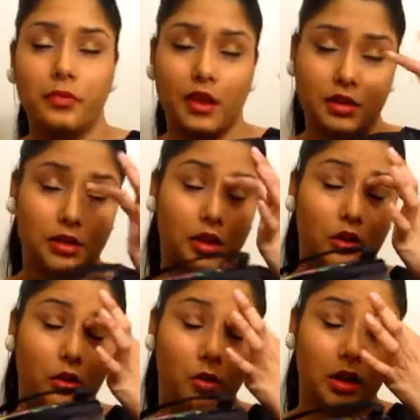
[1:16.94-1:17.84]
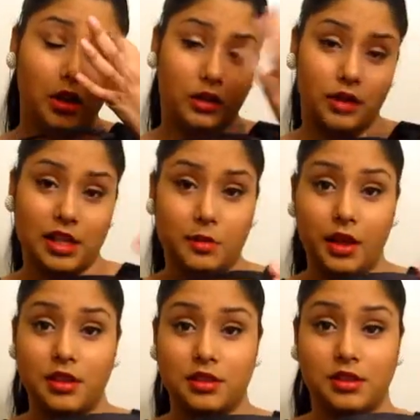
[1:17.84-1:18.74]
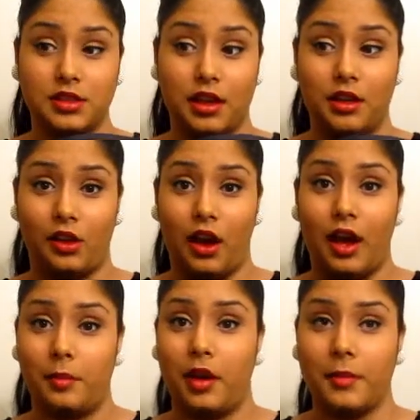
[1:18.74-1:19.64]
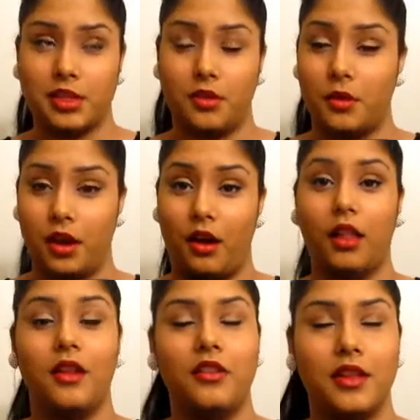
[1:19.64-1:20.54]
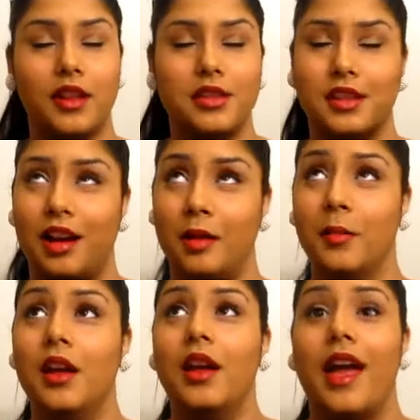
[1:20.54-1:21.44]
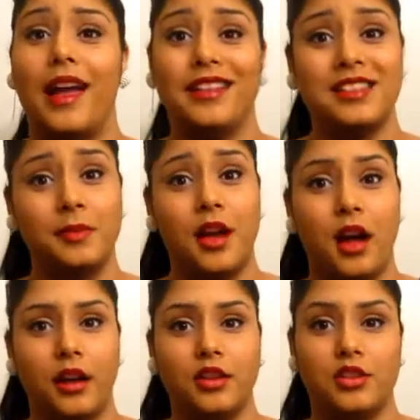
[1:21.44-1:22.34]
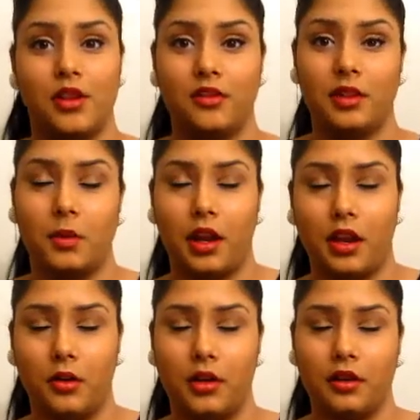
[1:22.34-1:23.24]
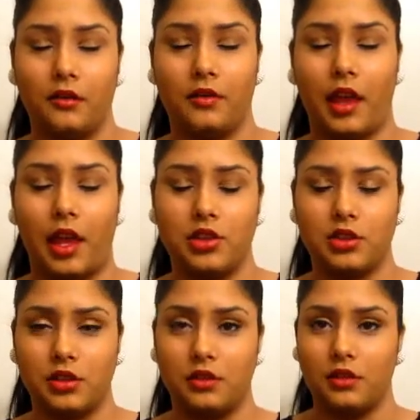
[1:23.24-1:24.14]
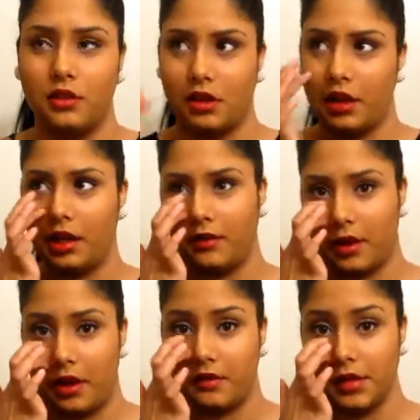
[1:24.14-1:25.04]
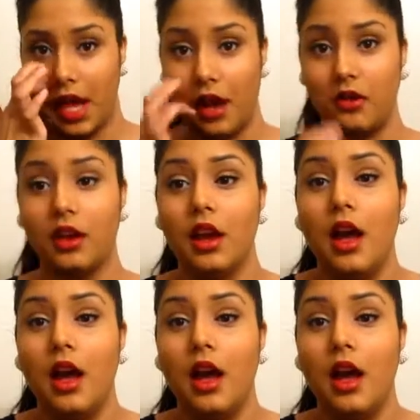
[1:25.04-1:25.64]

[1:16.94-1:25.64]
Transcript: So that's why this looks like a lot. I promise I don't wear all of this. And to be honest, generally when I go on vacation or even out of town,